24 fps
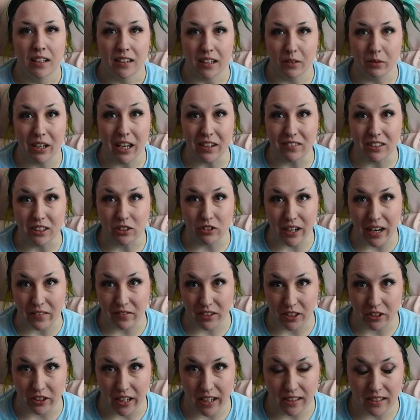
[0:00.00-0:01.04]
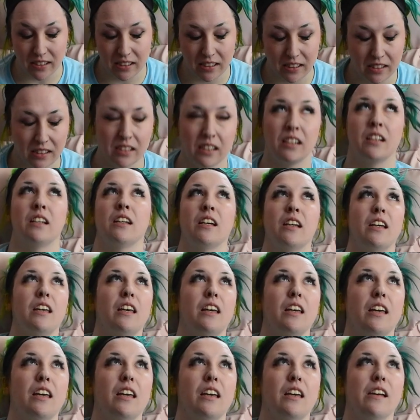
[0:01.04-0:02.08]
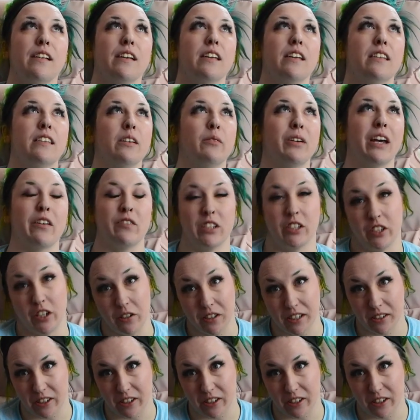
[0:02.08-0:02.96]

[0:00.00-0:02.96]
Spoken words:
Then we have to draft the dress. And then we have to sew the